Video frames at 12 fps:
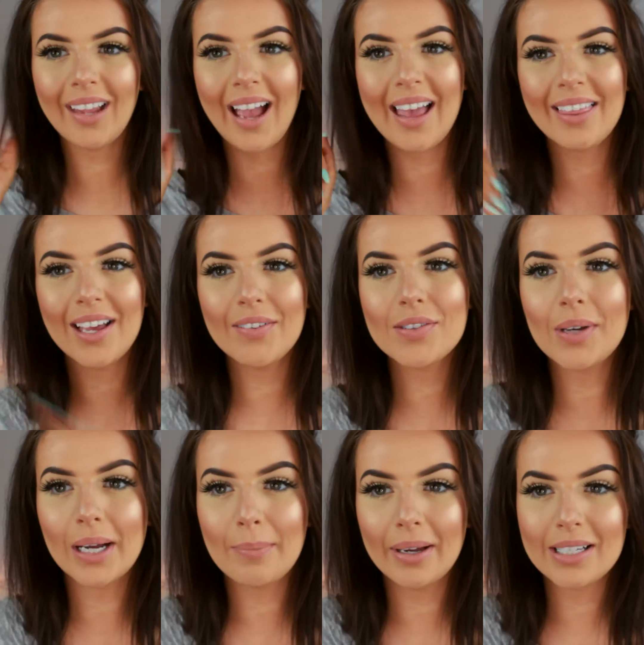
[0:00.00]
Hi loves,
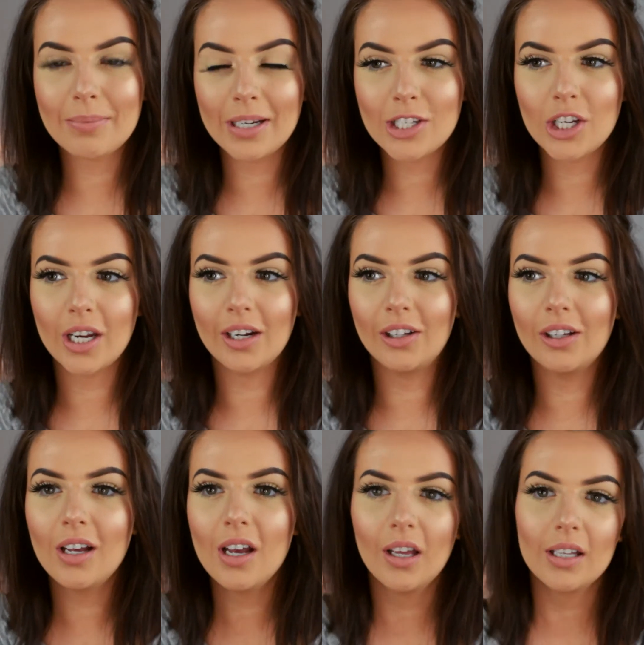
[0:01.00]
welcome back to my
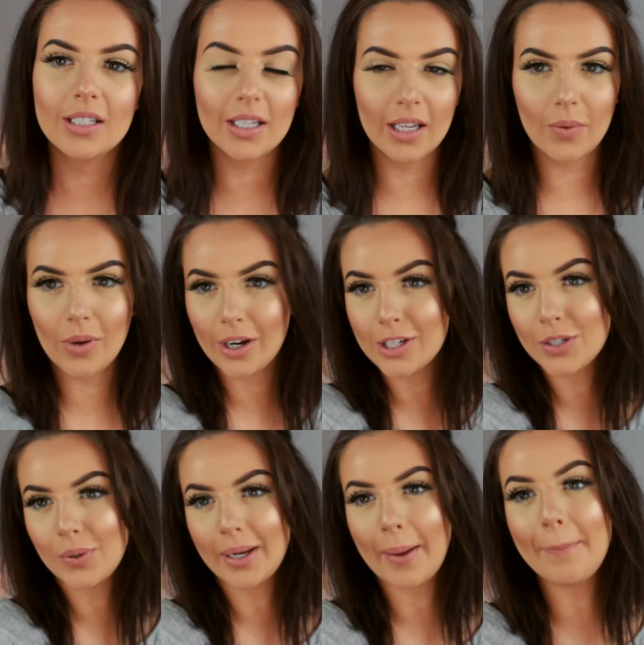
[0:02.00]
channel. Today we are
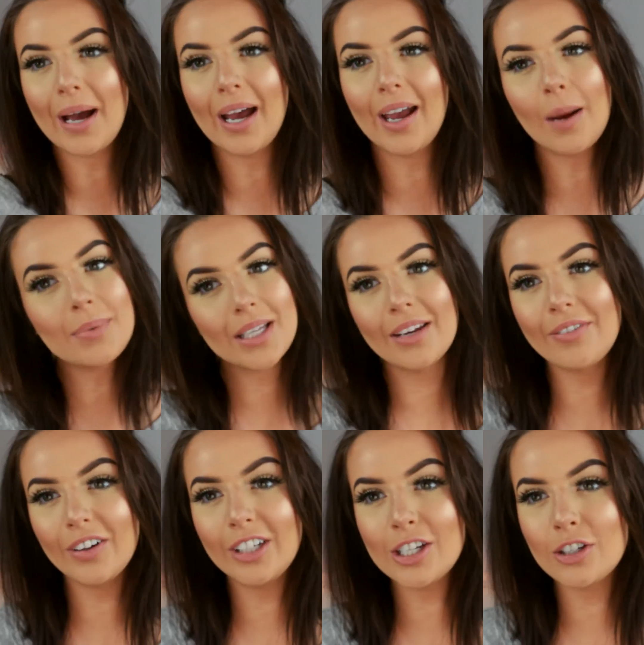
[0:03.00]
doing my updated
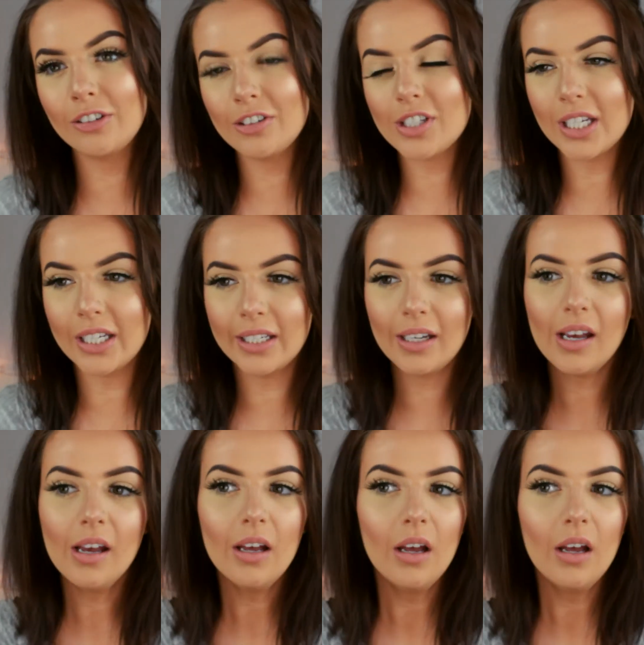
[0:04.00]
foundation routine.